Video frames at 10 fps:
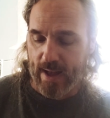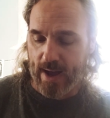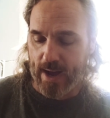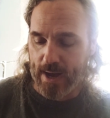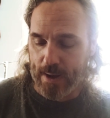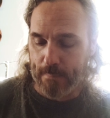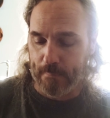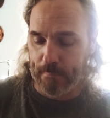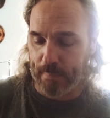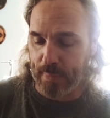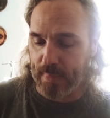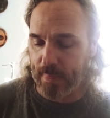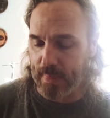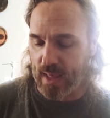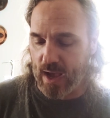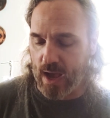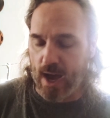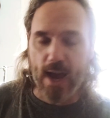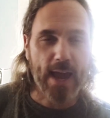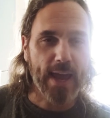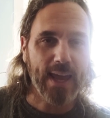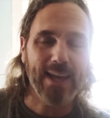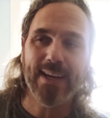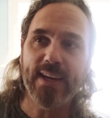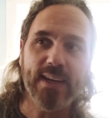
Um, I